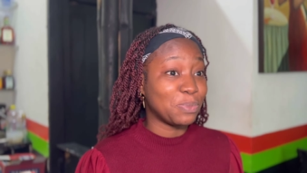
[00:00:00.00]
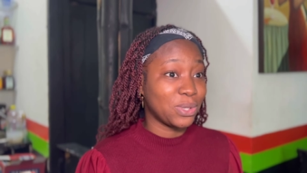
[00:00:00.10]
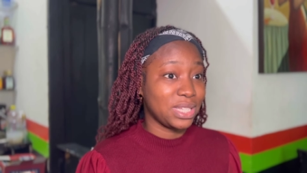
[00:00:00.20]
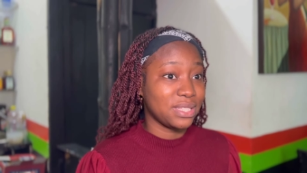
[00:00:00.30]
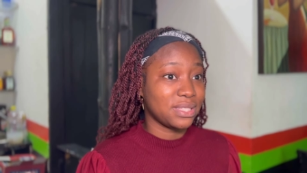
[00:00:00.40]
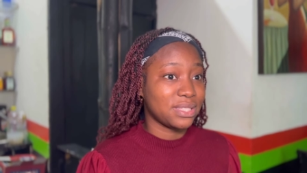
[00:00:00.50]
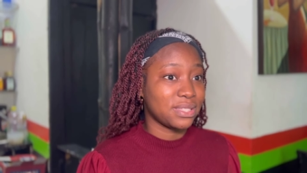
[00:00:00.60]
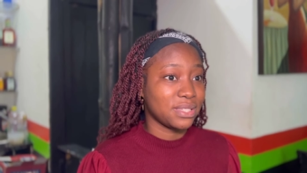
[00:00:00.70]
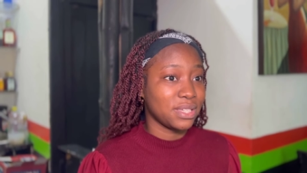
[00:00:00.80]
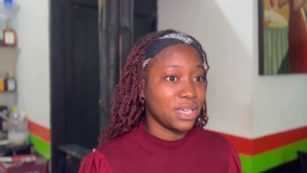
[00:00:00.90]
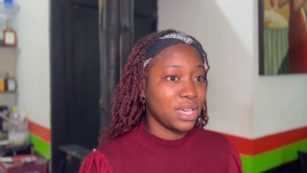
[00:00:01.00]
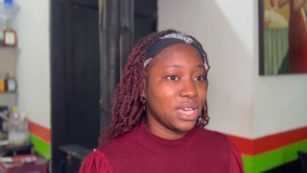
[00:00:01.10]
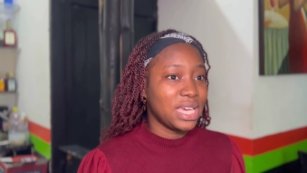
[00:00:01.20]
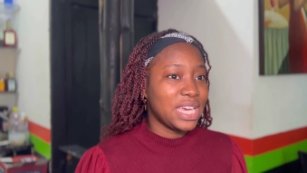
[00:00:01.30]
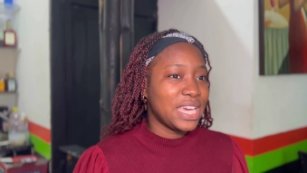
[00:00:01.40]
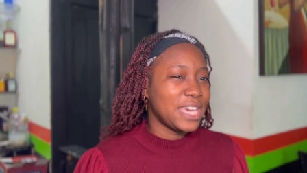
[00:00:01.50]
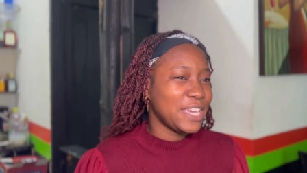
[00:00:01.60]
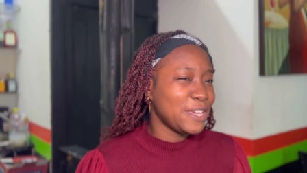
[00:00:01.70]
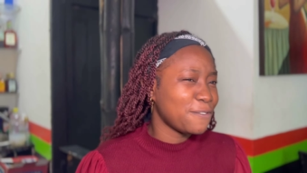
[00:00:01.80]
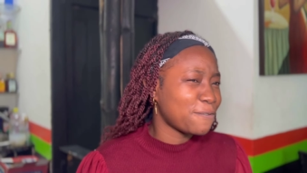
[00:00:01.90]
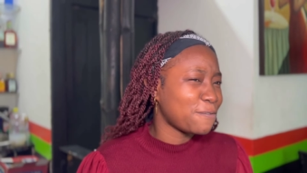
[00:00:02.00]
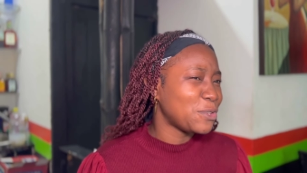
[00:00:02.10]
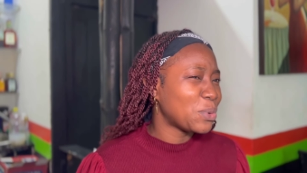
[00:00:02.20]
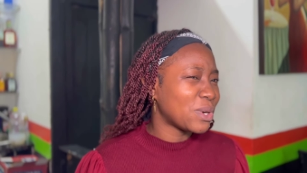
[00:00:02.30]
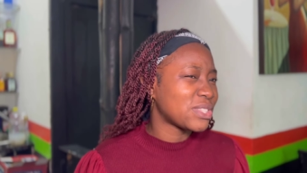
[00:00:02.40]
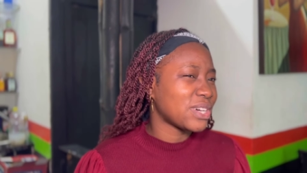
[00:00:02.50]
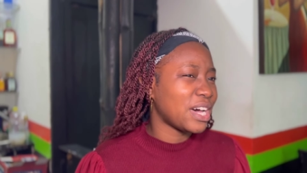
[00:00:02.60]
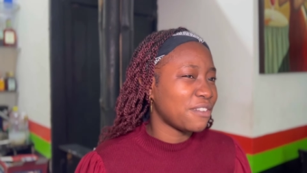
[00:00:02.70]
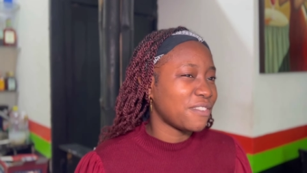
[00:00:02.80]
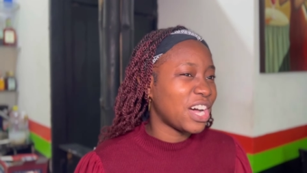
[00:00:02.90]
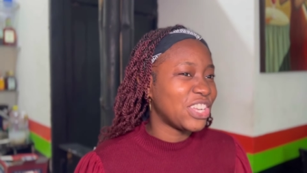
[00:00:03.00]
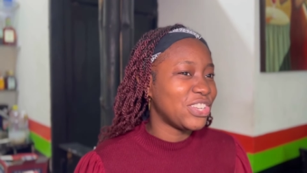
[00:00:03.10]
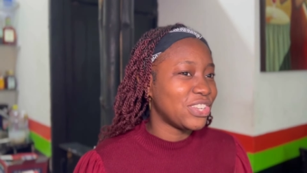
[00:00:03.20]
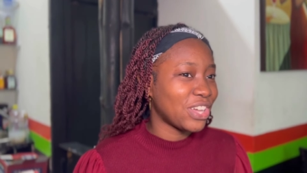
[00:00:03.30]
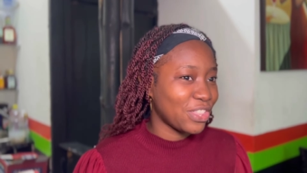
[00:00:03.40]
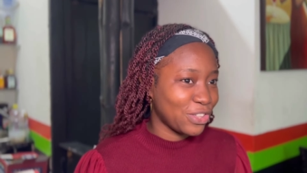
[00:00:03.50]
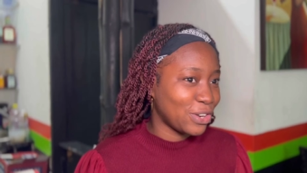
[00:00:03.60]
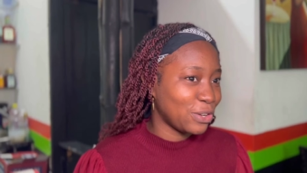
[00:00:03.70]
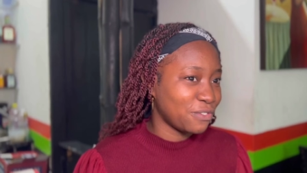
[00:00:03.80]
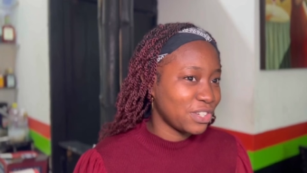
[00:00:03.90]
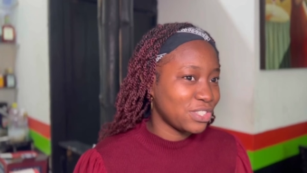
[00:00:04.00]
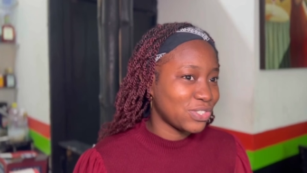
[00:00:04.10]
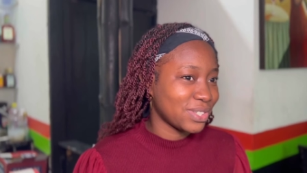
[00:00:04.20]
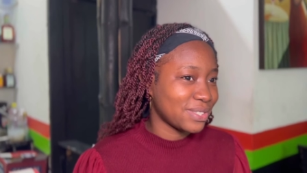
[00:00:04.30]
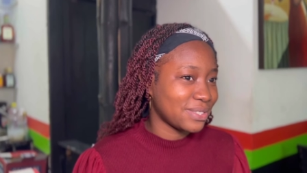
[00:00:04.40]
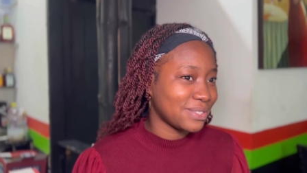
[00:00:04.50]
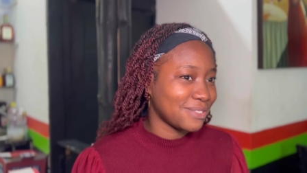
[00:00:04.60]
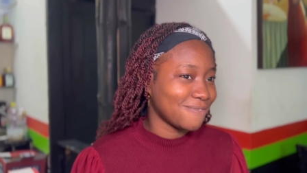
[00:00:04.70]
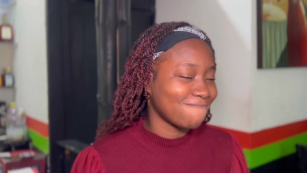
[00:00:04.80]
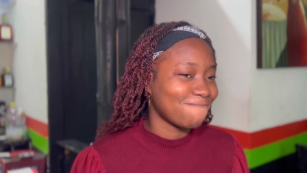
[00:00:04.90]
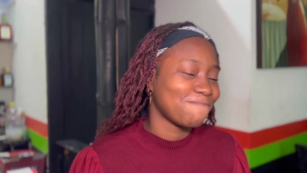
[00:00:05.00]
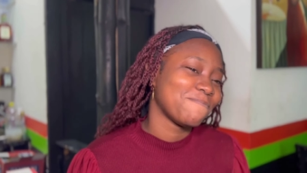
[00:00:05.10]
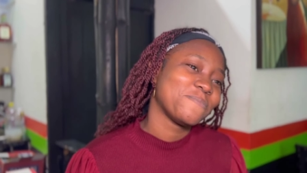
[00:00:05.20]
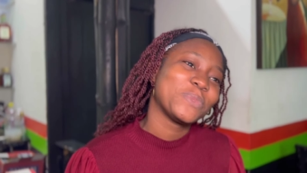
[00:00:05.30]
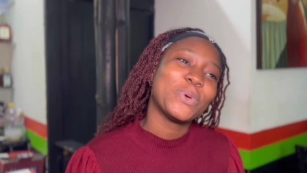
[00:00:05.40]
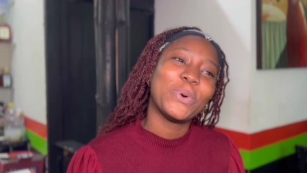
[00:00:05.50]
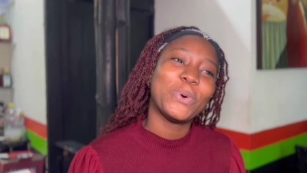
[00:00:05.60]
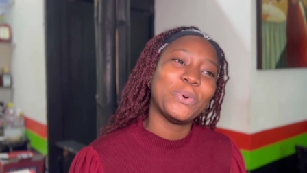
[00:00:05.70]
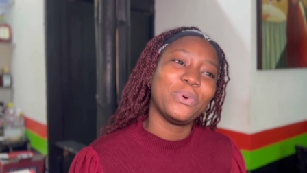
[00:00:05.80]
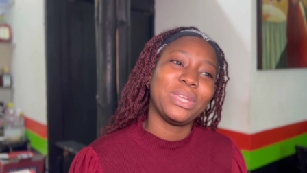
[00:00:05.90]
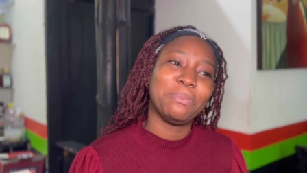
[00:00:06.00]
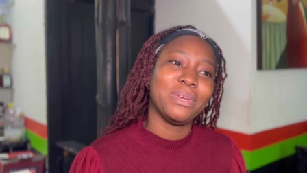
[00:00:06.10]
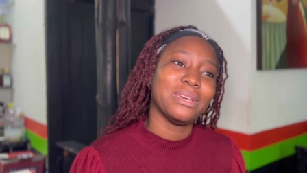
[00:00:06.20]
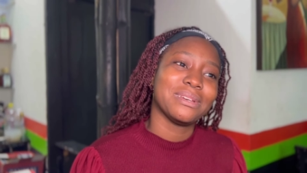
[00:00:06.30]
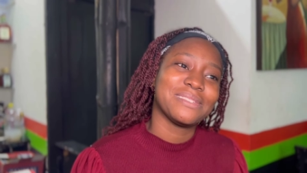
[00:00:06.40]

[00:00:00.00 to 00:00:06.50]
Mullins. If you were to have another love interest, who would it be?